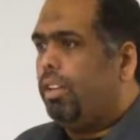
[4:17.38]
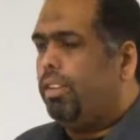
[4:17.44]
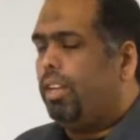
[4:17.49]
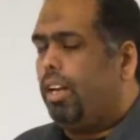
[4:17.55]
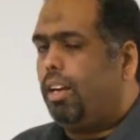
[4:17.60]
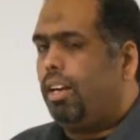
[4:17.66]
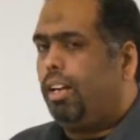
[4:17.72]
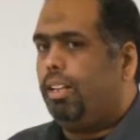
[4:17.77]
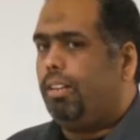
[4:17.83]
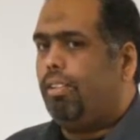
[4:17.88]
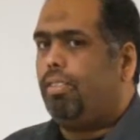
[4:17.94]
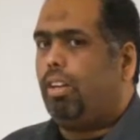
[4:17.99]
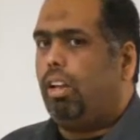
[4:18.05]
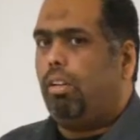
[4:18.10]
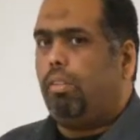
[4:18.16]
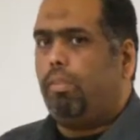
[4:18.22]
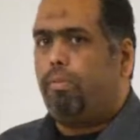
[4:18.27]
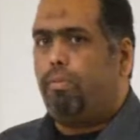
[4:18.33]
it is
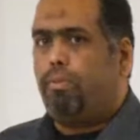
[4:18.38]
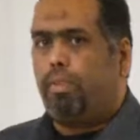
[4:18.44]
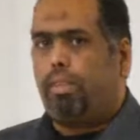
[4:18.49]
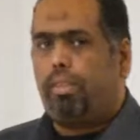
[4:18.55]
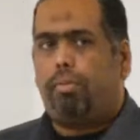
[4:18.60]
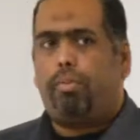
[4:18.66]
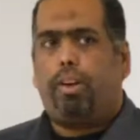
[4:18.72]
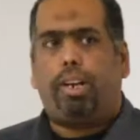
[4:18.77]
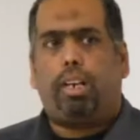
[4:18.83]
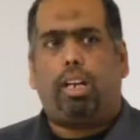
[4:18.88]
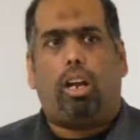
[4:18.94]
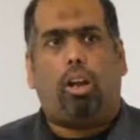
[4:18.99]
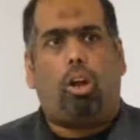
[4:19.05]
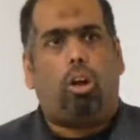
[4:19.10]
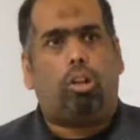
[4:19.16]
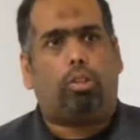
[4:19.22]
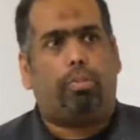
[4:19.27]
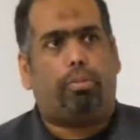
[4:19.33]
suffering a
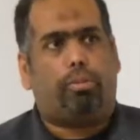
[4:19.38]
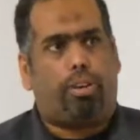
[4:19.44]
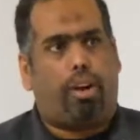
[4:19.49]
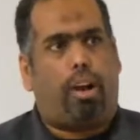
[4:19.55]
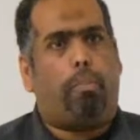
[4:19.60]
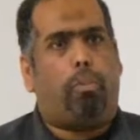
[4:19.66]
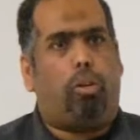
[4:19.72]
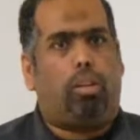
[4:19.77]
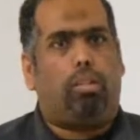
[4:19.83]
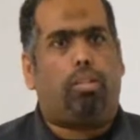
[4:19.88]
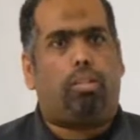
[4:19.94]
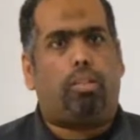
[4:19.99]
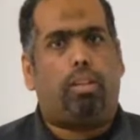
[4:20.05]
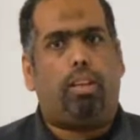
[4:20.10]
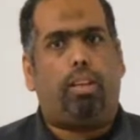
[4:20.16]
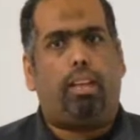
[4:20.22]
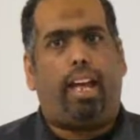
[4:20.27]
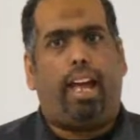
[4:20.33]
lot of
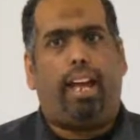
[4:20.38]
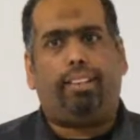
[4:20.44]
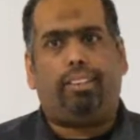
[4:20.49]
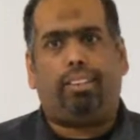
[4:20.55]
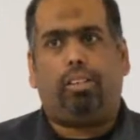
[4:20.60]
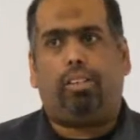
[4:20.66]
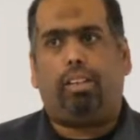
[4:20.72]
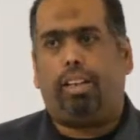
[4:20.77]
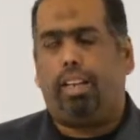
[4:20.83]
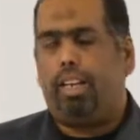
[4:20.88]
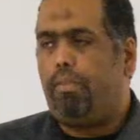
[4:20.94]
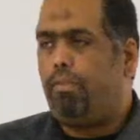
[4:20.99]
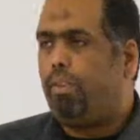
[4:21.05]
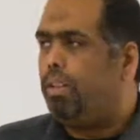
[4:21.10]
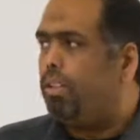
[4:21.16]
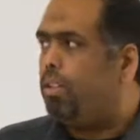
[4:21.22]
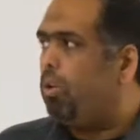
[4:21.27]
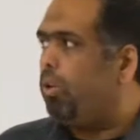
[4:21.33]
troubles.
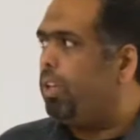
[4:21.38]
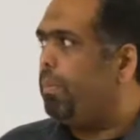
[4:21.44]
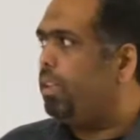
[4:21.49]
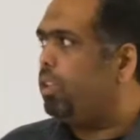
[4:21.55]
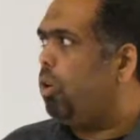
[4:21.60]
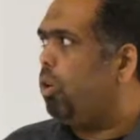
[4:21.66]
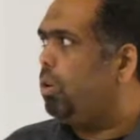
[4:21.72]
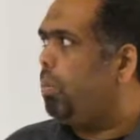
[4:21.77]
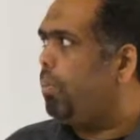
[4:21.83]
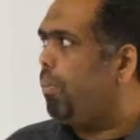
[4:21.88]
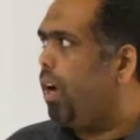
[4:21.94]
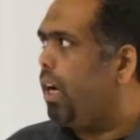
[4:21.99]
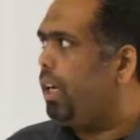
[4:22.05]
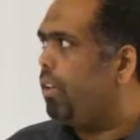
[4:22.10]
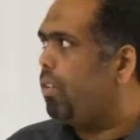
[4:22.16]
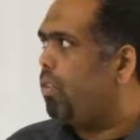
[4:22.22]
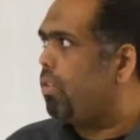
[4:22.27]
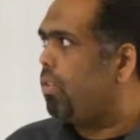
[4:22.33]
Even though the petroleum
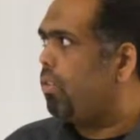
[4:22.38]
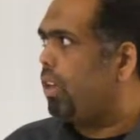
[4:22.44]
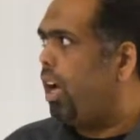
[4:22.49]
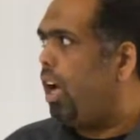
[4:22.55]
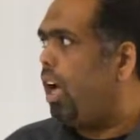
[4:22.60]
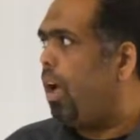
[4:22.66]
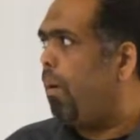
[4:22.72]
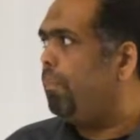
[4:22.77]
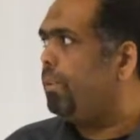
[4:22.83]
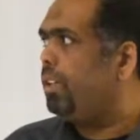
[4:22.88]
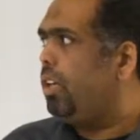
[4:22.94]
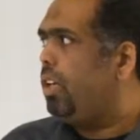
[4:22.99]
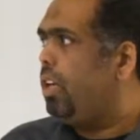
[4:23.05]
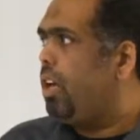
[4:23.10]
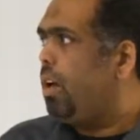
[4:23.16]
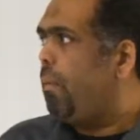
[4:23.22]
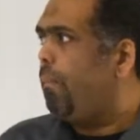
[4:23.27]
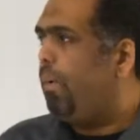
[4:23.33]
brine is stopped,
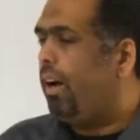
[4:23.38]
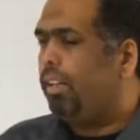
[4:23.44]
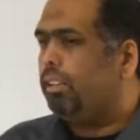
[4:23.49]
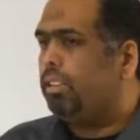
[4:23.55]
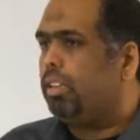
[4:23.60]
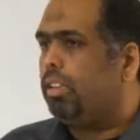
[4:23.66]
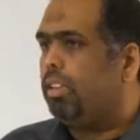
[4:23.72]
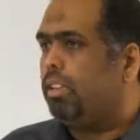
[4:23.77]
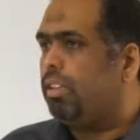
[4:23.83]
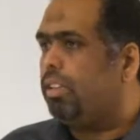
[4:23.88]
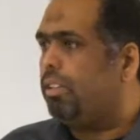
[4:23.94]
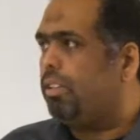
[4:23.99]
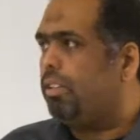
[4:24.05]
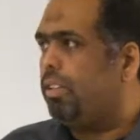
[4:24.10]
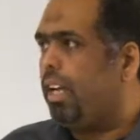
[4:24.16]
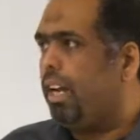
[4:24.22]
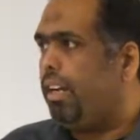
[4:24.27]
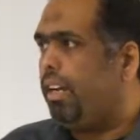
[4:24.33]
but
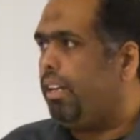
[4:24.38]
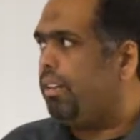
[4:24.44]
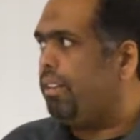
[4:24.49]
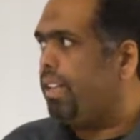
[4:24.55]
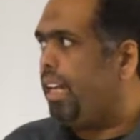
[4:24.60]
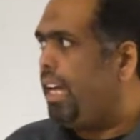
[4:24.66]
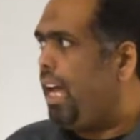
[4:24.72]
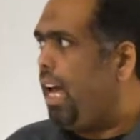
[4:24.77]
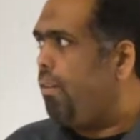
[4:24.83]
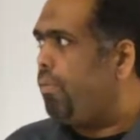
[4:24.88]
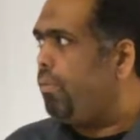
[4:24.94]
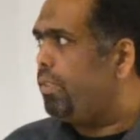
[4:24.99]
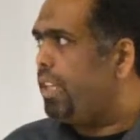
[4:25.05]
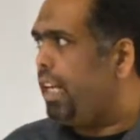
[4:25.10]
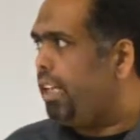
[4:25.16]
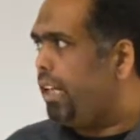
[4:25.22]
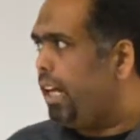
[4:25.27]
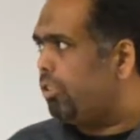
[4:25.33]
they
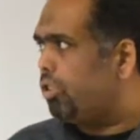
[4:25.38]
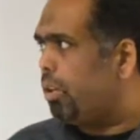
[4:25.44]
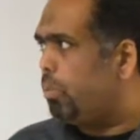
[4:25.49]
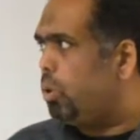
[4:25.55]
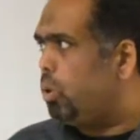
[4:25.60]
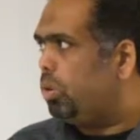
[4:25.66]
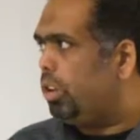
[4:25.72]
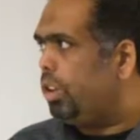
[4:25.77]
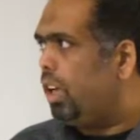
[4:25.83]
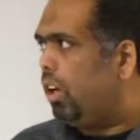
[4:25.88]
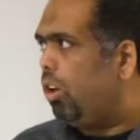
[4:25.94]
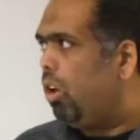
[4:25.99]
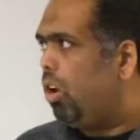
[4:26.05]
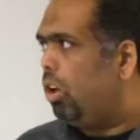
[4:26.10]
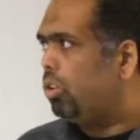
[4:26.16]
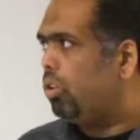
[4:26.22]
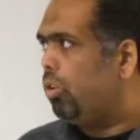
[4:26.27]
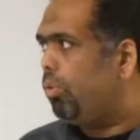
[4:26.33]
attributed a
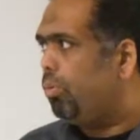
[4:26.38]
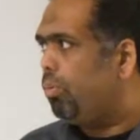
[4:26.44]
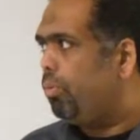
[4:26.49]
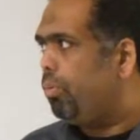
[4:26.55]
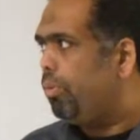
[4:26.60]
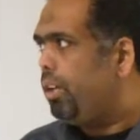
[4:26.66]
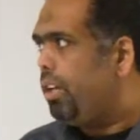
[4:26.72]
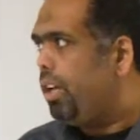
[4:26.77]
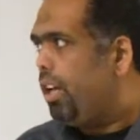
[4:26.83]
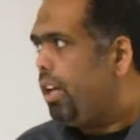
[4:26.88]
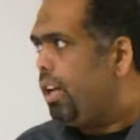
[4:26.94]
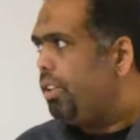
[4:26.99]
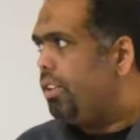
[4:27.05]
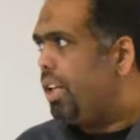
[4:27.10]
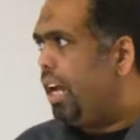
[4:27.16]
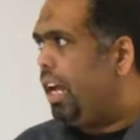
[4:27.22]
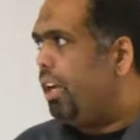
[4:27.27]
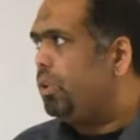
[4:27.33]
lot of
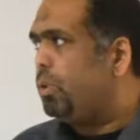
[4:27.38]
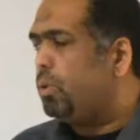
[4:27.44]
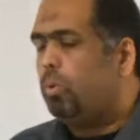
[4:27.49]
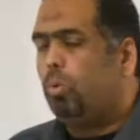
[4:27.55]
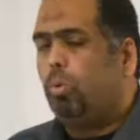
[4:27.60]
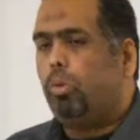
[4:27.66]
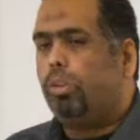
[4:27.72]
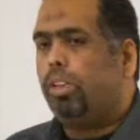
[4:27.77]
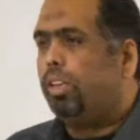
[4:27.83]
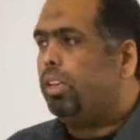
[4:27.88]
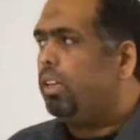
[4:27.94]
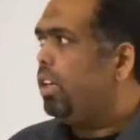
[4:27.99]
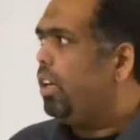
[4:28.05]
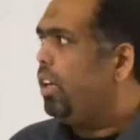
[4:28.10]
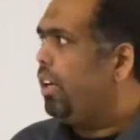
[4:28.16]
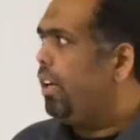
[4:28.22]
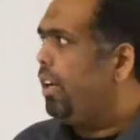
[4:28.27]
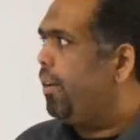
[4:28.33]
the unduned
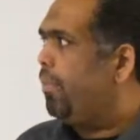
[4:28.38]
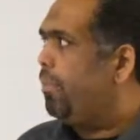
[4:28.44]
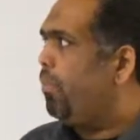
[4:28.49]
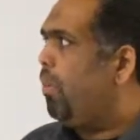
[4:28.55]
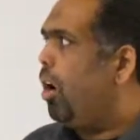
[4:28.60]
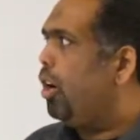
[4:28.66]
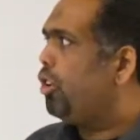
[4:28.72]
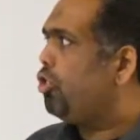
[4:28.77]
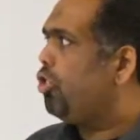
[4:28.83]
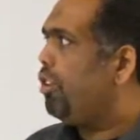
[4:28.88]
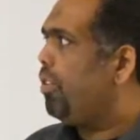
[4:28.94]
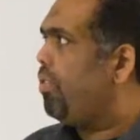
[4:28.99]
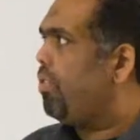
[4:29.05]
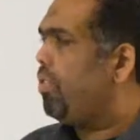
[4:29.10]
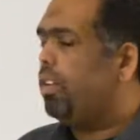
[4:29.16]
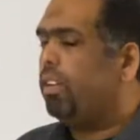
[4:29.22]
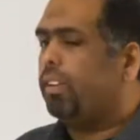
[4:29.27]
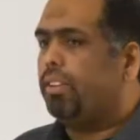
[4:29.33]

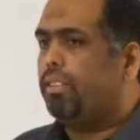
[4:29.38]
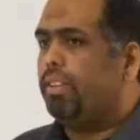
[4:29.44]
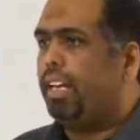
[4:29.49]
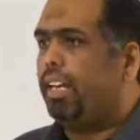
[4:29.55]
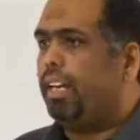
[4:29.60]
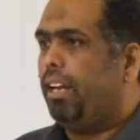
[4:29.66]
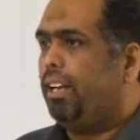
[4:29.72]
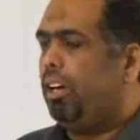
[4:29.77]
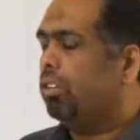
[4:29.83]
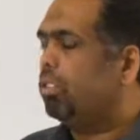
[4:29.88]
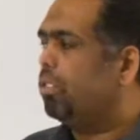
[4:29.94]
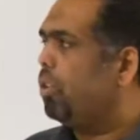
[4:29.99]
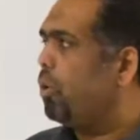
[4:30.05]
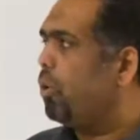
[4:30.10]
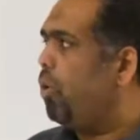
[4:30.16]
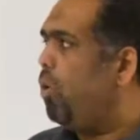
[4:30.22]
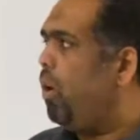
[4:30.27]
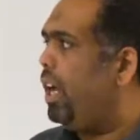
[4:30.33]
marshes. They
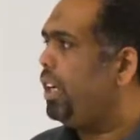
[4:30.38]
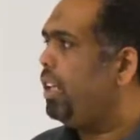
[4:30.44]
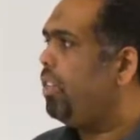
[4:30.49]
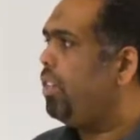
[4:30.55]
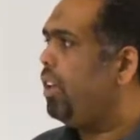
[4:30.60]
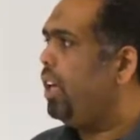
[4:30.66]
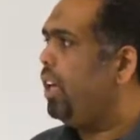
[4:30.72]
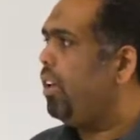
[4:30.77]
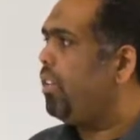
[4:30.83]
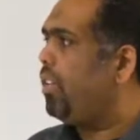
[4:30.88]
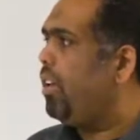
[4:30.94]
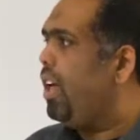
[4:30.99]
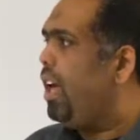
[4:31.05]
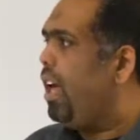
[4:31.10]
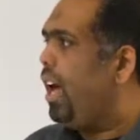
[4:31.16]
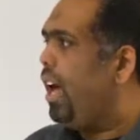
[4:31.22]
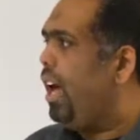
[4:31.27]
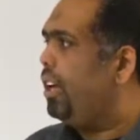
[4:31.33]
cannot grow anything,
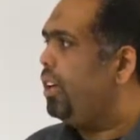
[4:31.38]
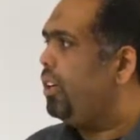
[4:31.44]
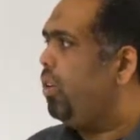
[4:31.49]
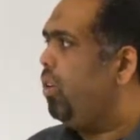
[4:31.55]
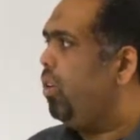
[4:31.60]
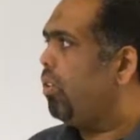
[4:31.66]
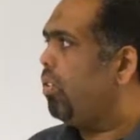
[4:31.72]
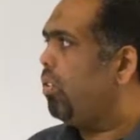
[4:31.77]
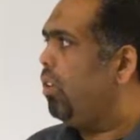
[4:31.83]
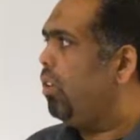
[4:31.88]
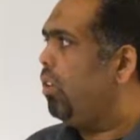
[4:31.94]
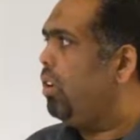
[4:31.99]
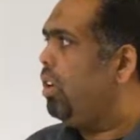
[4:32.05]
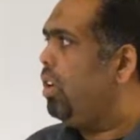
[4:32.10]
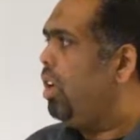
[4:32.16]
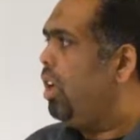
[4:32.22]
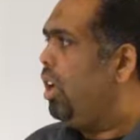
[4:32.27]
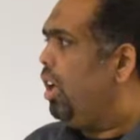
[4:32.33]
and also,